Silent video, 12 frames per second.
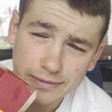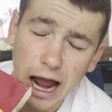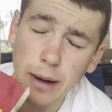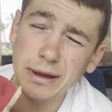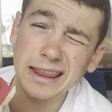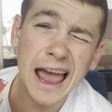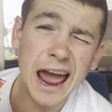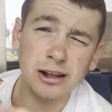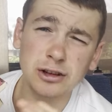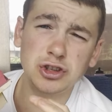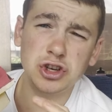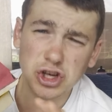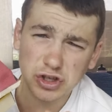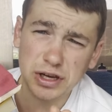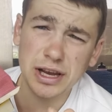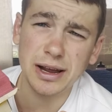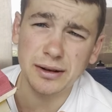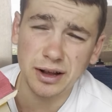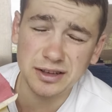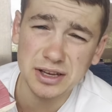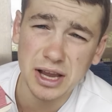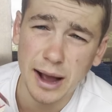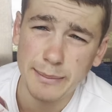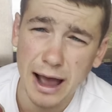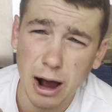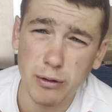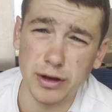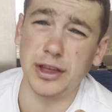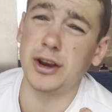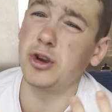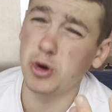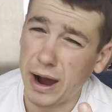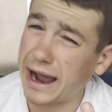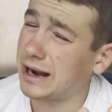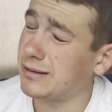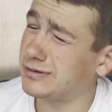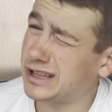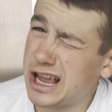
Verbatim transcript: Now, McDonald's usually doesn't come out with new items.